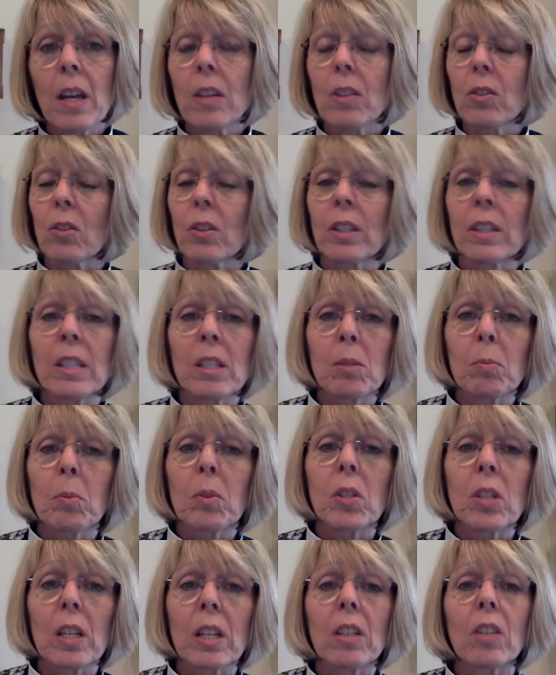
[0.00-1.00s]
during this
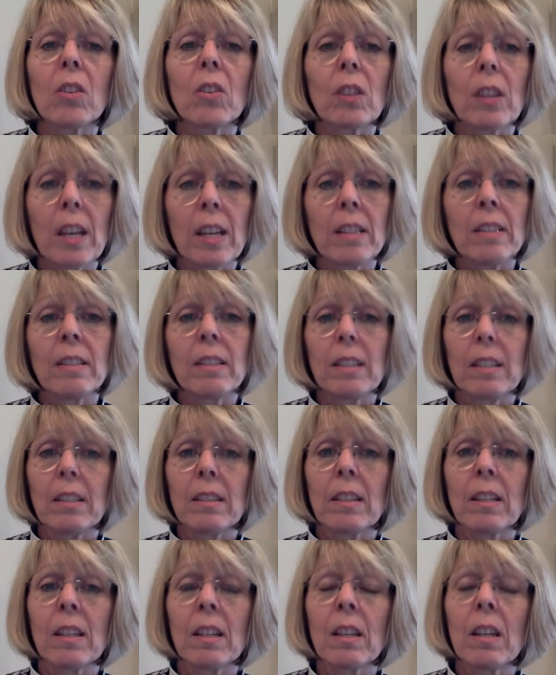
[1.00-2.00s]
particular Lenten
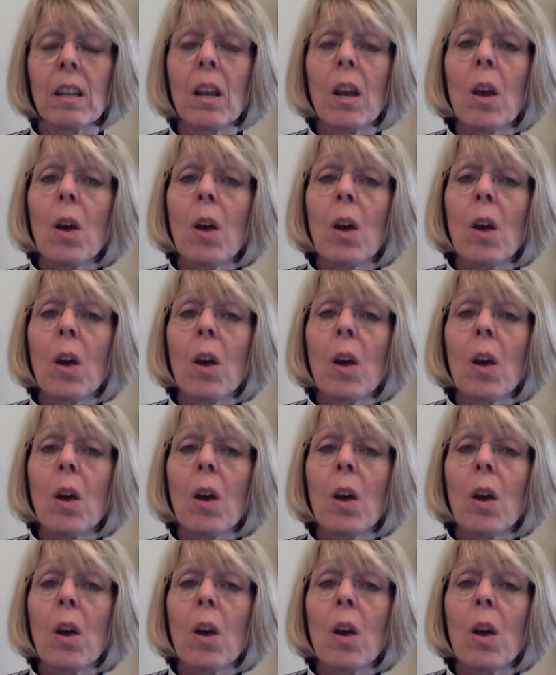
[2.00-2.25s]
season,